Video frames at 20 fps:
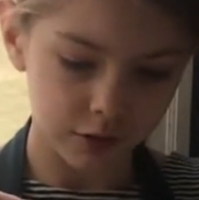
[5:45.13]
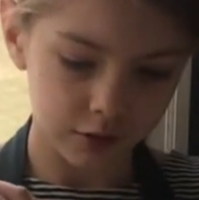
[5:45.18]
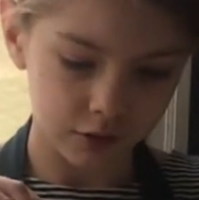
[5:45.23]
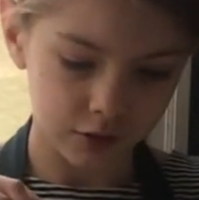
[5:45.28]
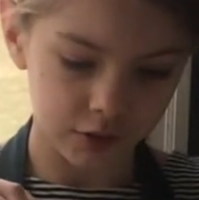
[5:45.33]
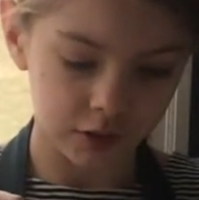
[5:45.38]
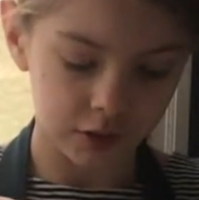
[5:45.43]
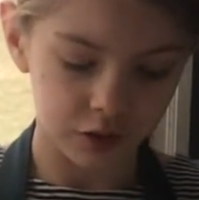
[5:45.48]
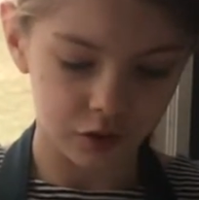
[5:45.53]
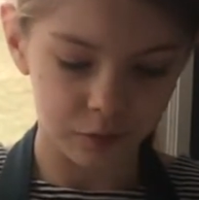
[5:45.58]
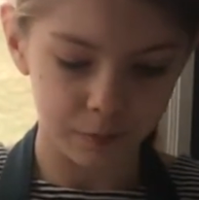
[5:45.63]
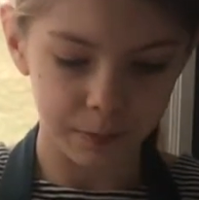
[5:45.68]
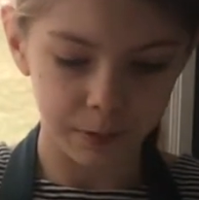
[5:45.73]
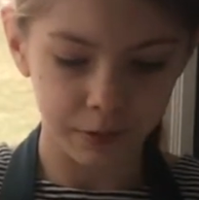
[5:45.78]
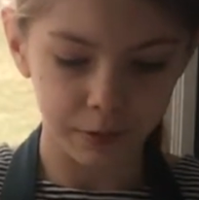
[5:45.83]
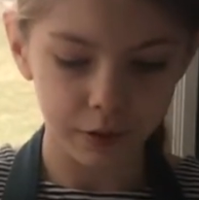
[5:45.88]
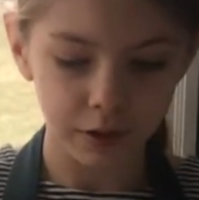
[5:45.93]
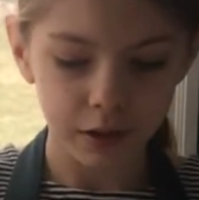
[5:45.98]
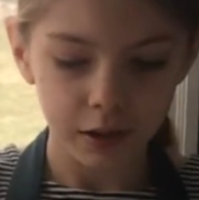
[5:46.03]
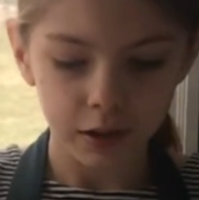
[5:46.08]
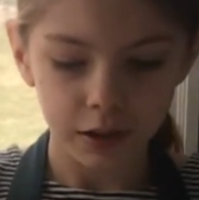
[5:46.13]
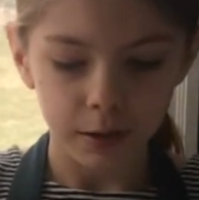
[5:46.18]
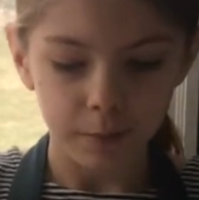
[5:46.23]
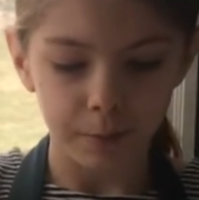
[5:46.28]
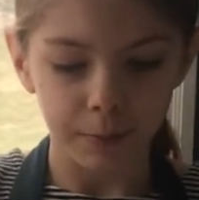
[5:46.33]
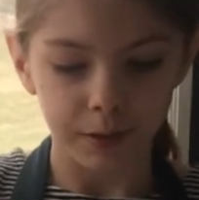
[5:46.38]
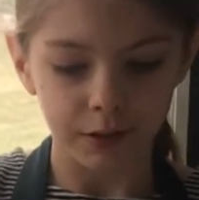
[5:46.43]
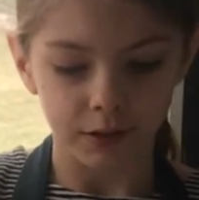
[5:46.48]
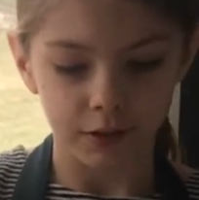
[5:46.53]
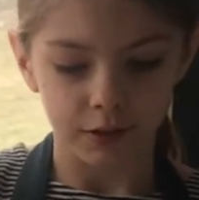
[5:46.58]
teaspoon,
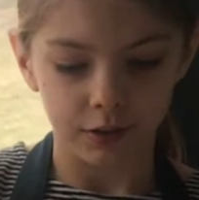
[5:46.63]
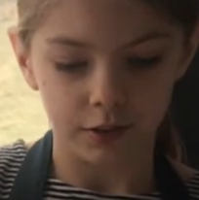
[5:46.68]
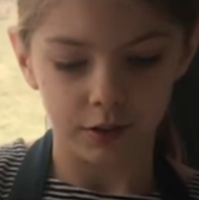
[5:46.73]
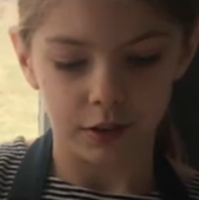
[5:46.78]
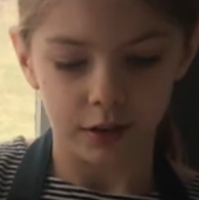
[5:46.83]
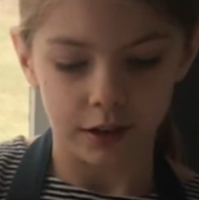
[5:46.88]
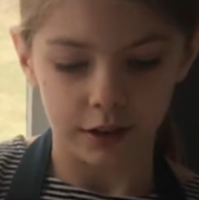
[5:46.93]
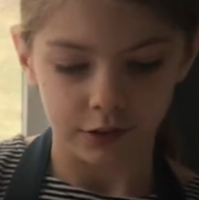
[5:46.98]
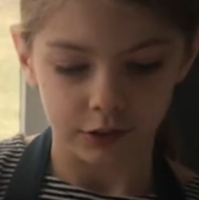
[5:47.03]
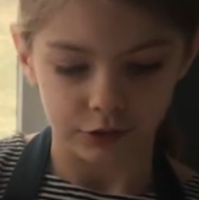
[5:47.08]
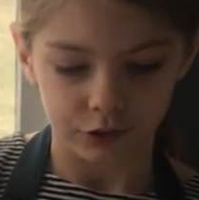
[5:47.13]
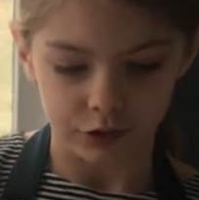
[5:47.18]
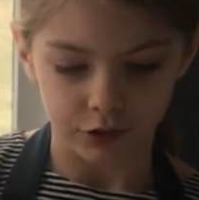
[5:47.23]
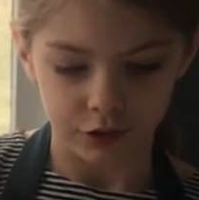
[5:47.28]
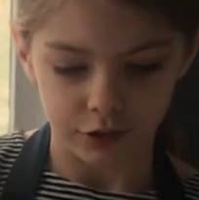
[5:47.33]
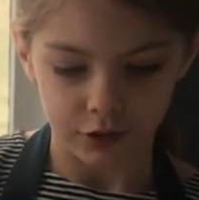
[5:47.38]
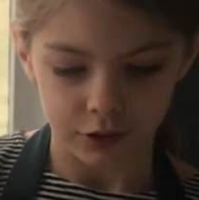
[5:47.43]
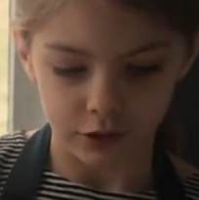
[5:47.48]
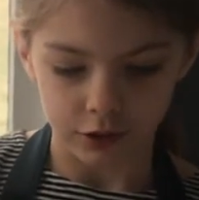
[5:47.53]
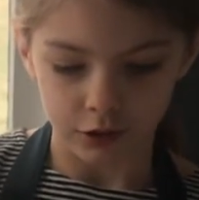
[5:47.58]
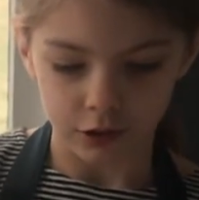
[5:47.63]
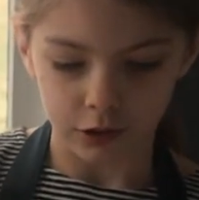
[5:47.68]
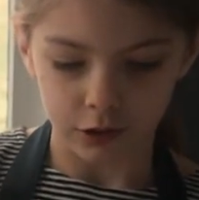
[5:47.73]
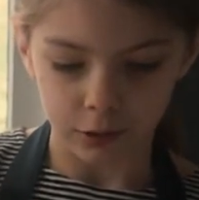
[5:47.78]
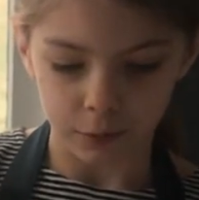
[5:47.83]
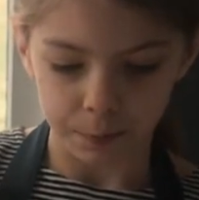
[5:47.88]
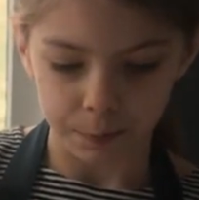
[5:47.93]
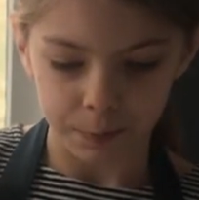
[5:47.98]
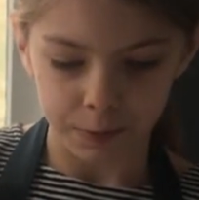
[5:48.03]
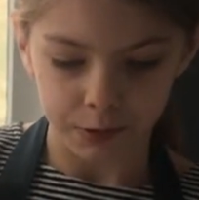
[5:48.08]
but I'm just going to
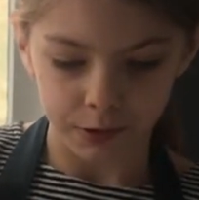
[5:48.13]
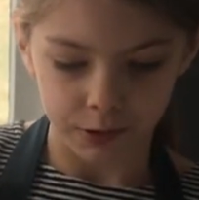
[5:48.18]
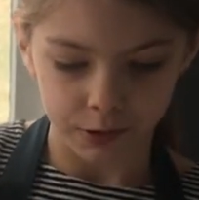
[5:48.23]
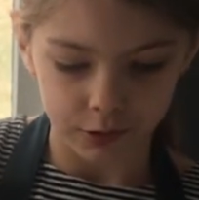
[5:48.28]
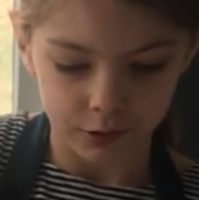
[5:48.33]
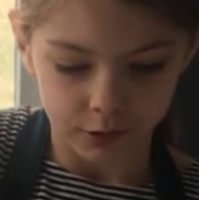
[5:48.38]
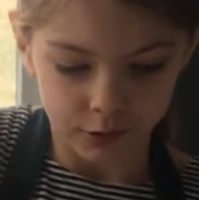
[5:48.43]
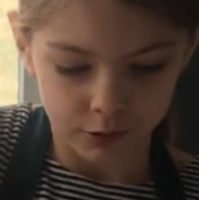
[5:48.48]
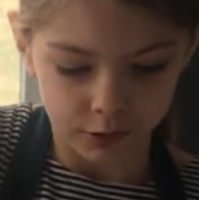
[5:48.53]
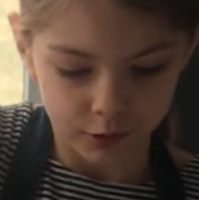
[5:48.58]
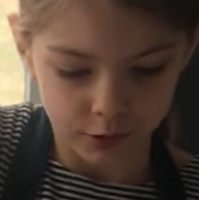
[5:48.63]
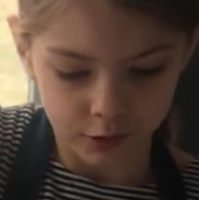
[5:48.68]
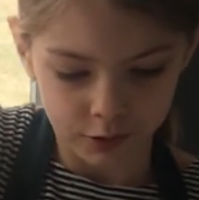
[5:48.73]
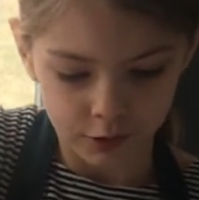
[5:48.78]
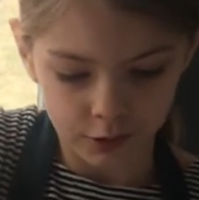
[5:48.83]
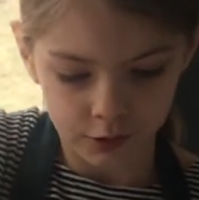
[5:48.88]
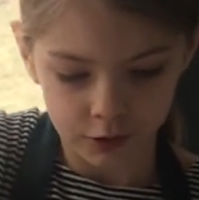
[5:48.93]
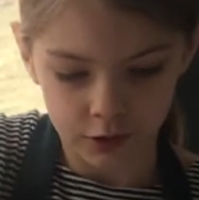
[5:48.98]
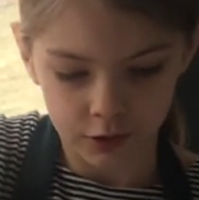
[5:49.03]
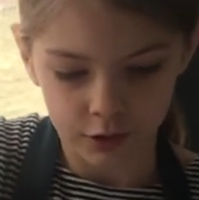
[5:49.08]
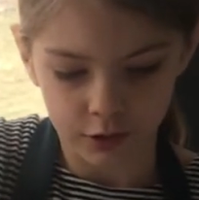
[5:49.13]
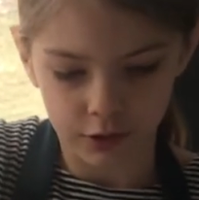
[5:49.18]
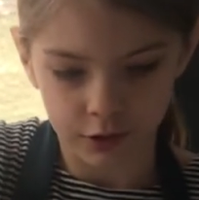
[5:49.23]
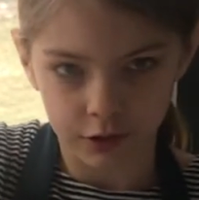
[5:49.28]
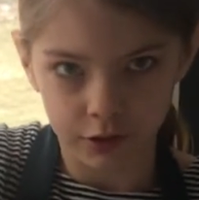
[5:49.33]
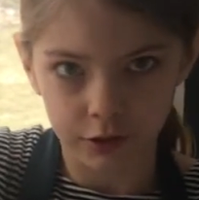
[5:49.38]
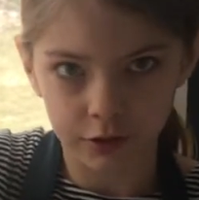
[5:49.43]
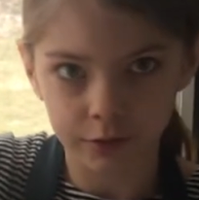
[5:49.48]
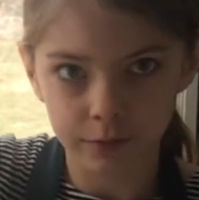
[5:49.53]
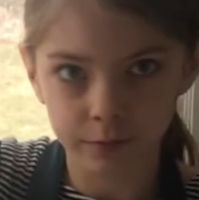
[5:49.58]
all put it in here.